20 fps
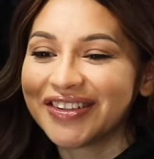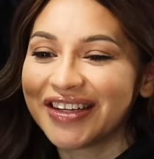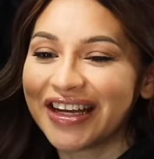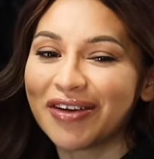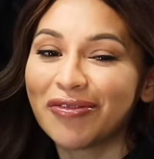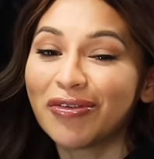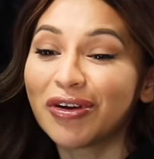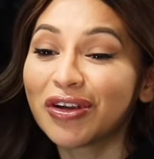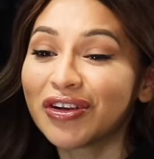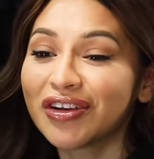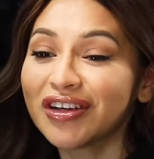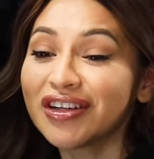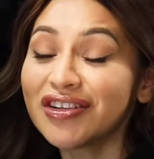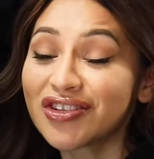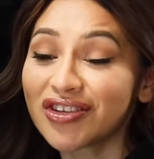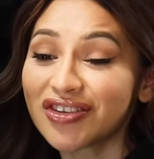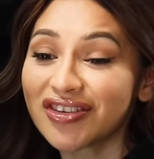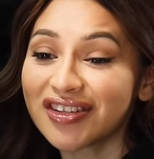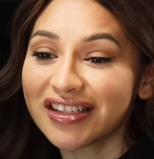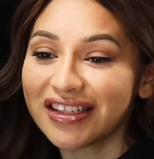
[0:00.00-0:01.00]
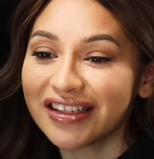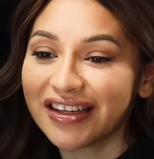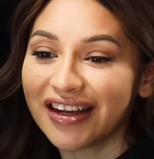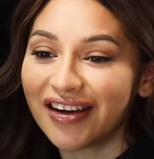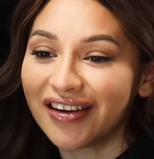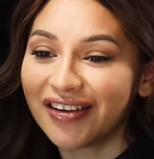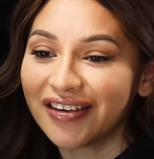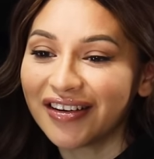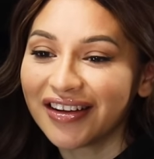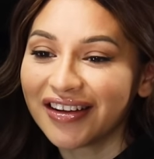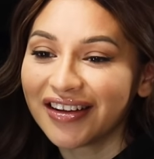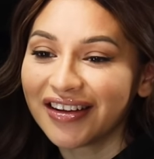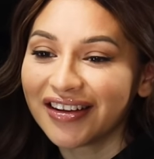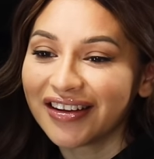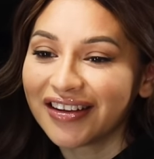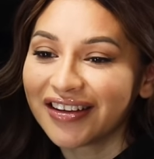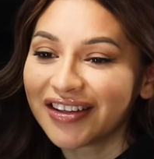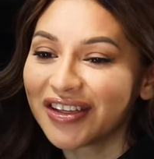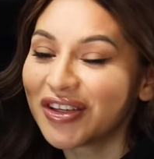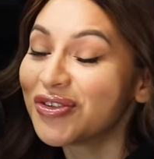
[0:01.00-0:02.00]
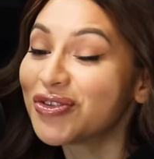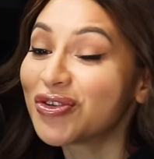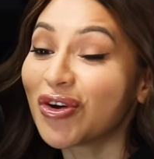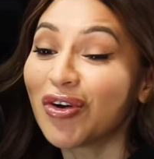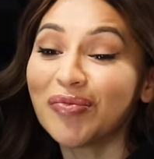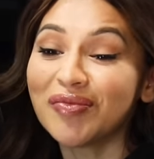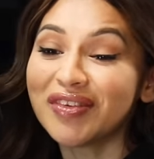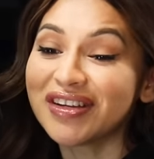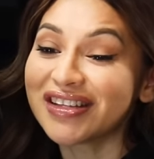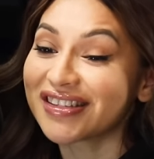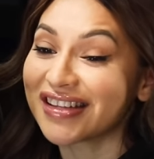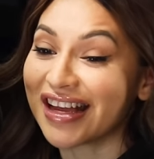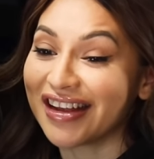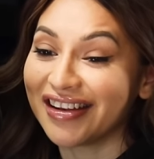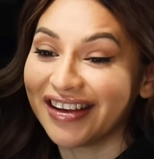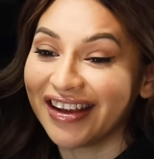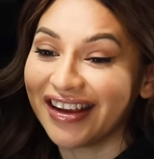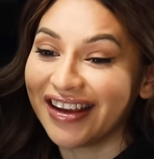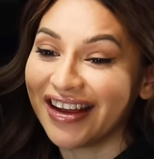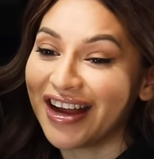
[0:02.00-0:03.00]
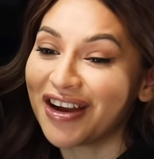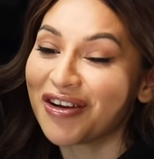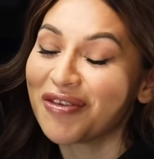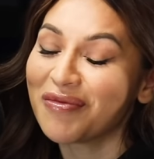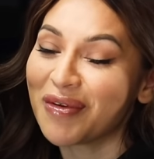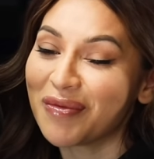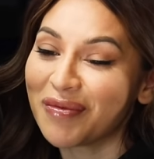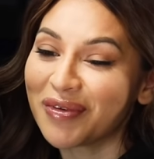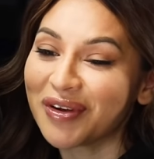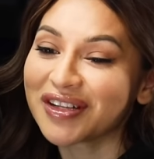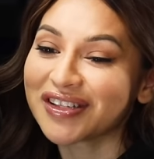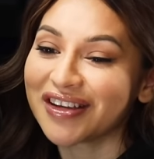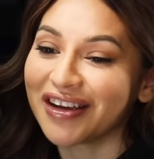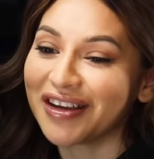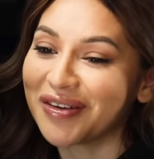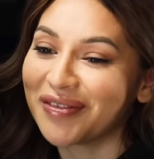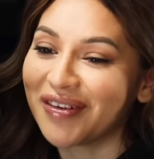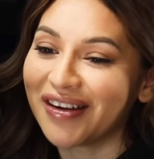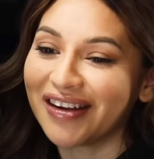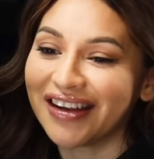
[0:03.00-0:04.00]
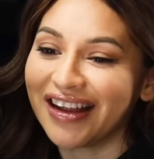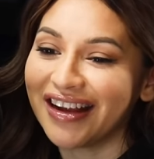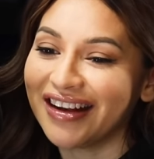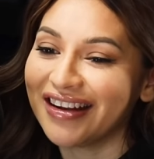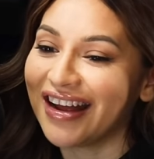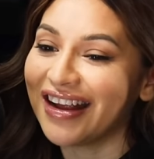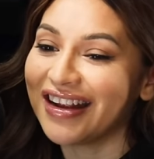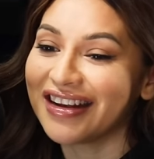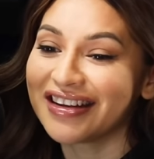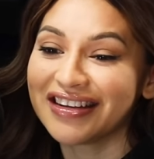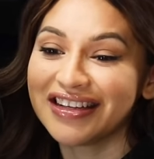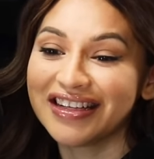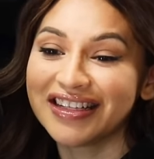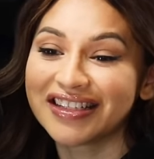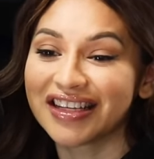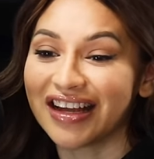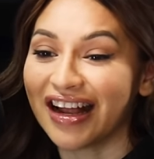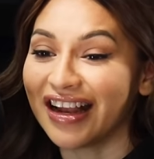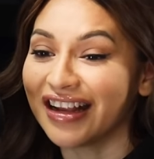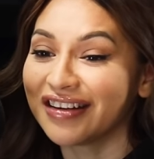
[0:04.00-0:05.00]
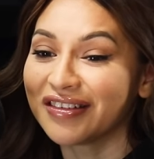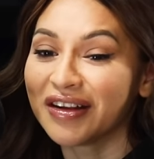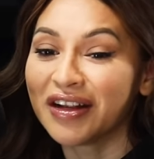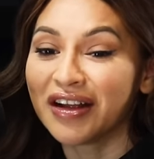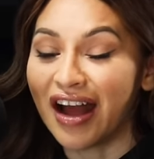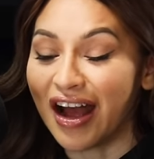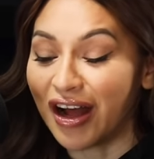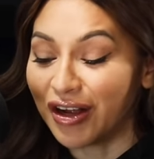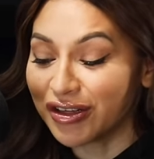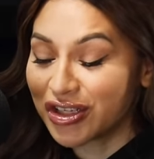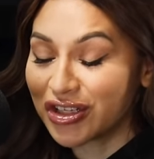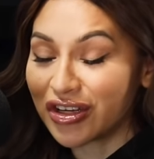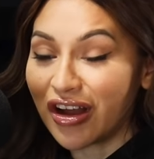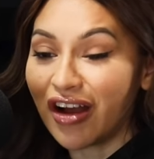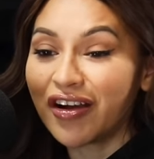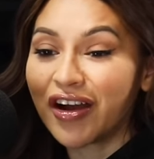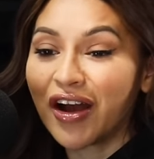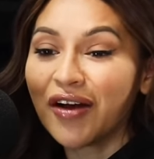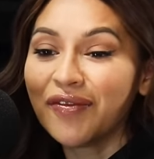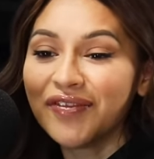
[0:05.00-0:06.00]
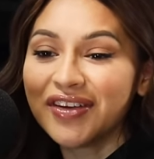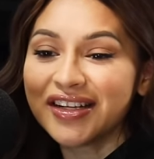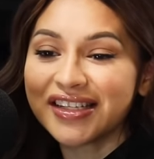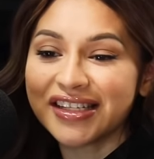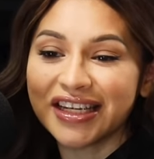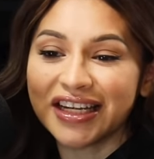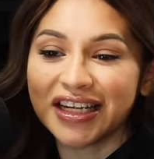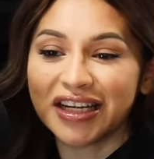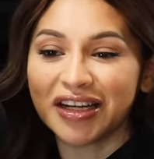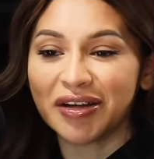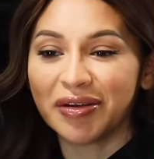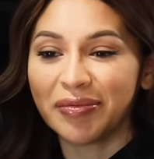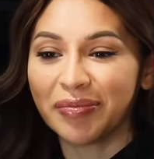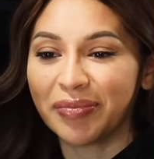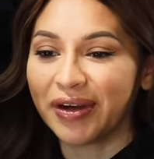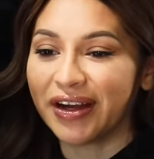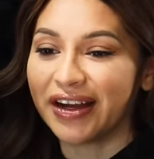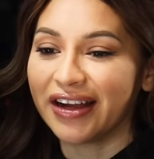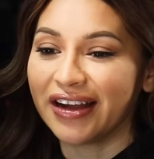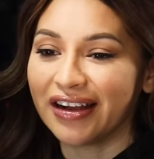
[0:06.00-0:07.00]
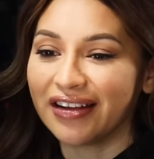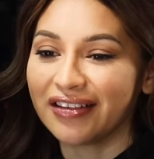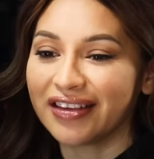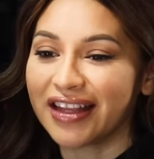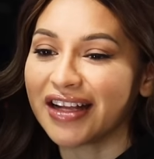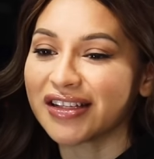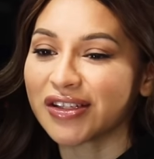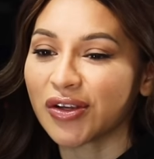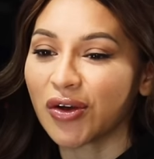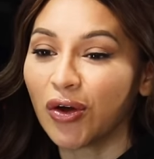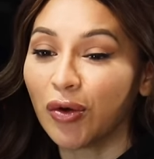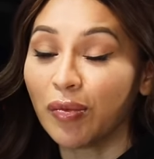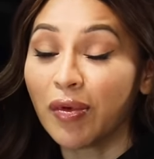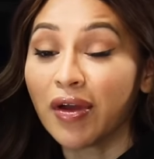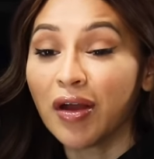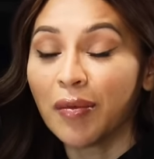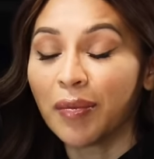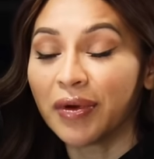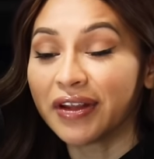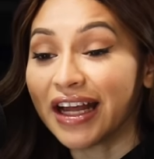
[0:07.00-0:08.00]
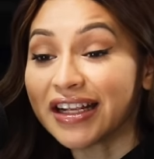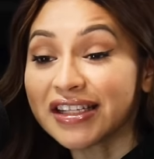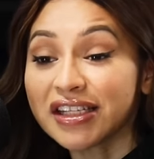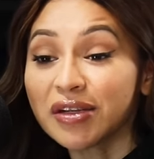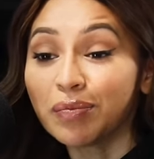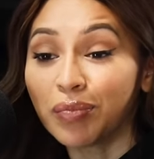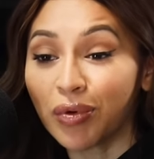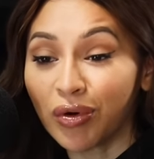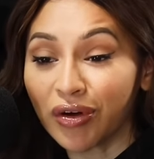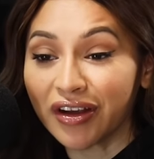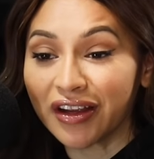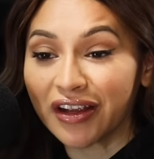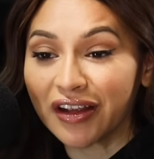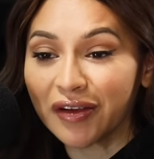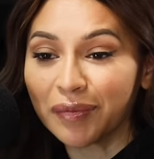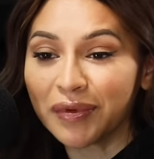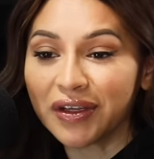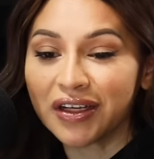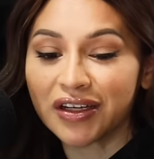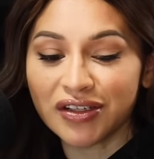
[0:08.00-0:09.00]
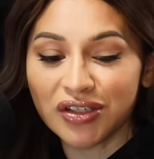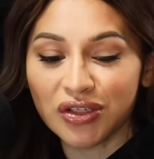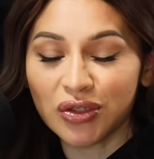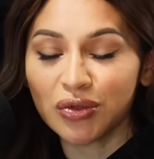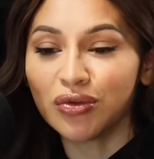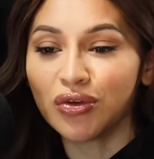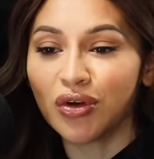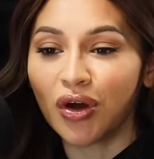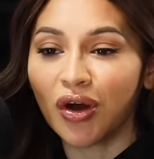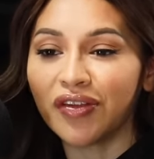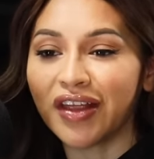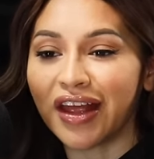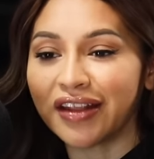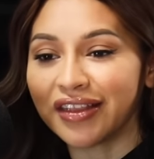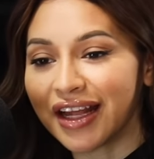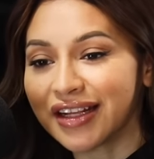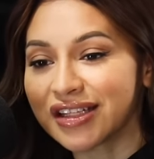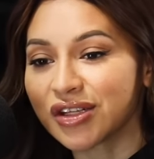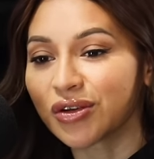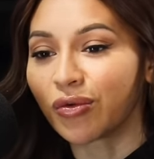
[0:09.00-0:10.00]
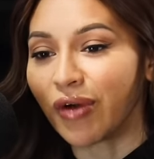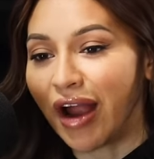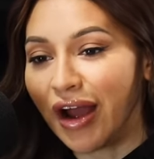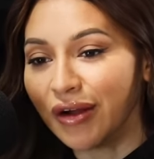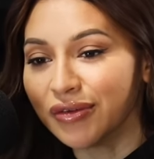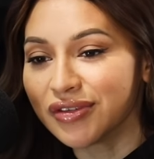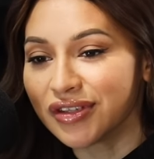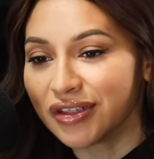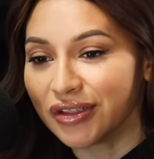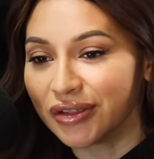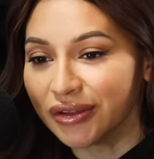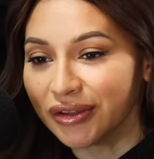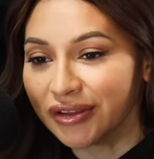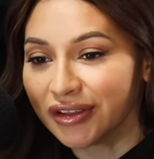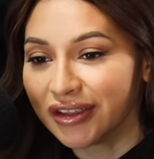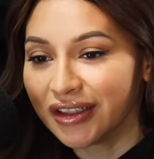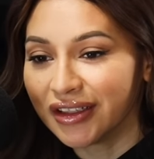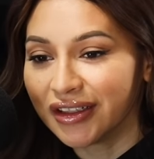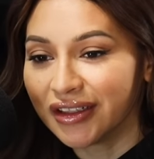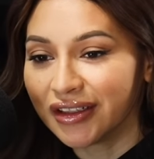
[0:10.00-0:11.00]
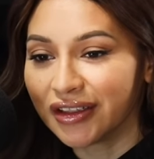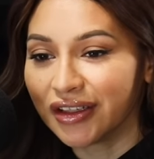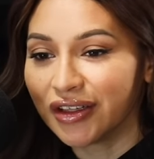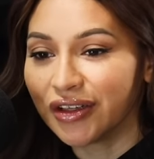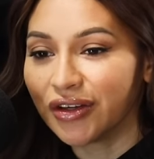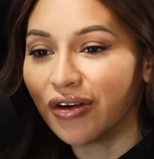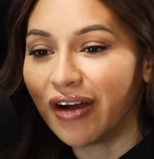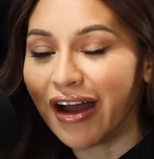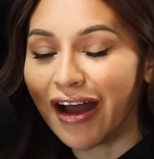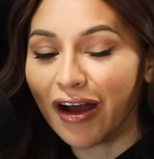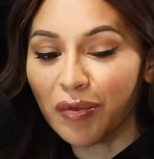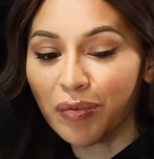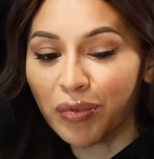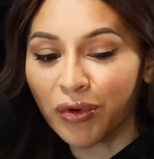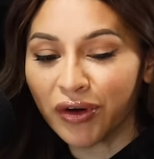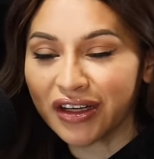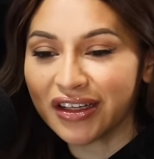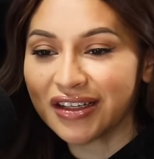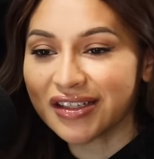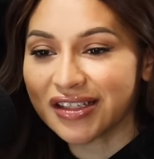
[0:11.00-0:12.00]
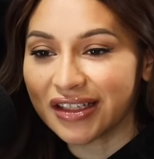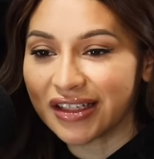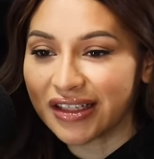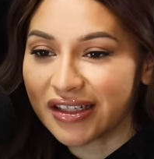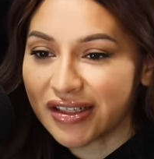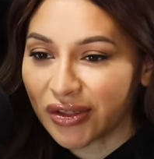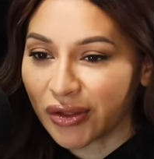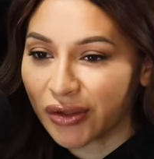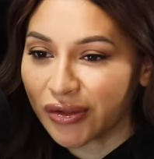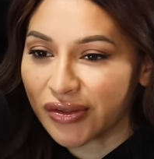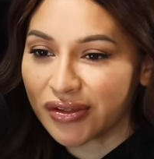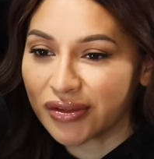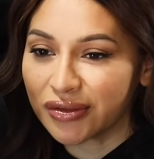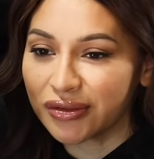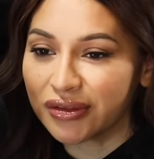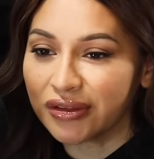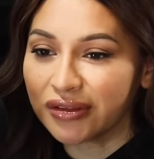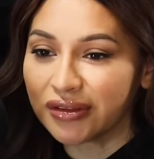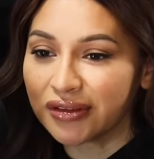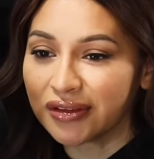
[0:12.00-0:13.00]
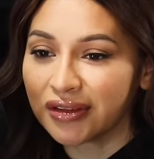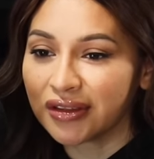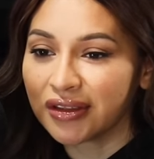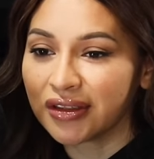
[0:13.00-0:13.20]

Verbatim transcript: Okay, well yeah. you're in Jersey now. You don't miss LA. I remember you talking about like I need to. I I'll I'll come visit, but that's home. But that's important because yeah. you know that that's grounds you. Yeah. You know how important is the East Coast to you?